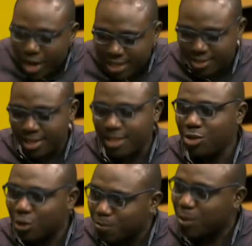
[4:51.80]
saying
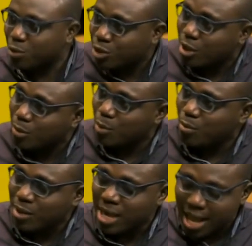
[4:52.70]
young people should come on
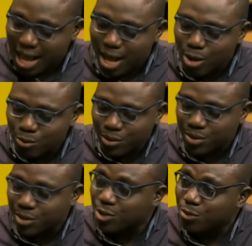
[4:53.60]
board. How
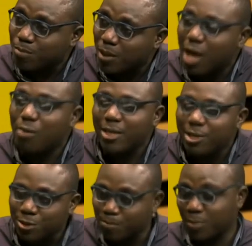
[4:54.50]
many
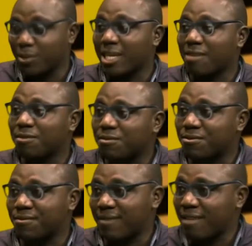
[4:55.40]
young people can afford
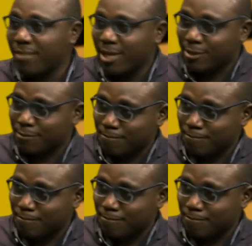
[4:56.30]
55 million?